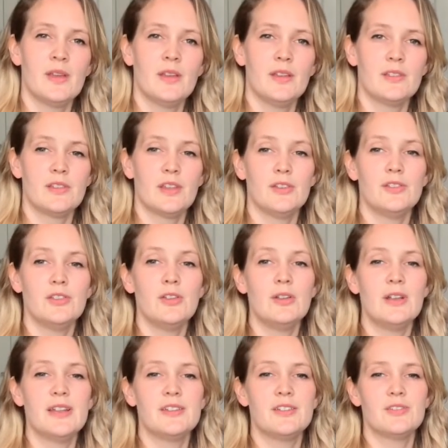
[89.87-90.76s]
So 2
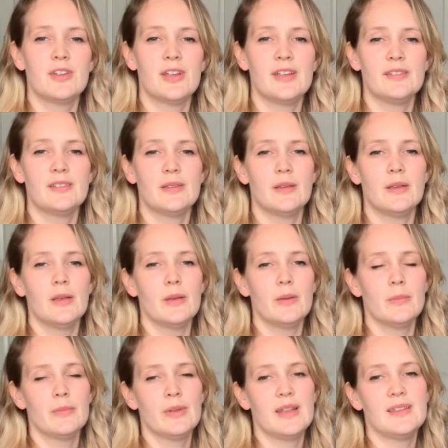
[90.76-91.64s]
litter trays
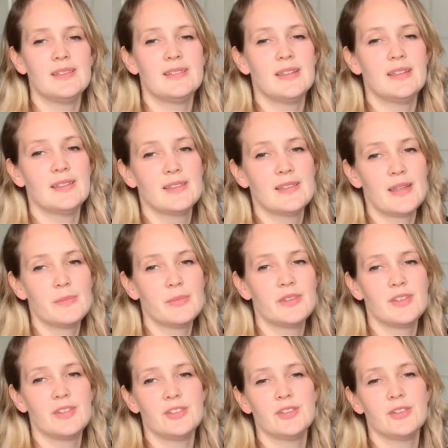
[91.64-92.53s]
placed in the same
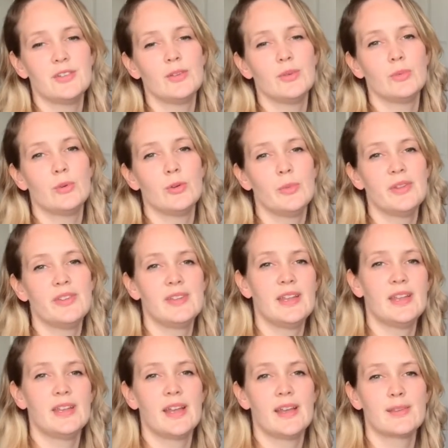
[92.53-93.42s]
position will be
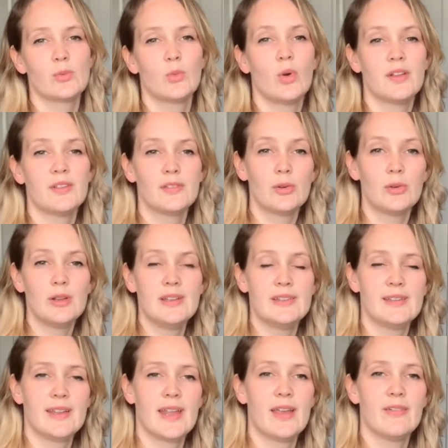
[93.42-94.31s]
seen as one
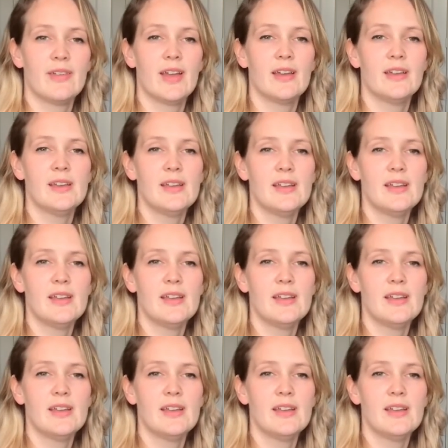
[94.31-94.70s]
toileting area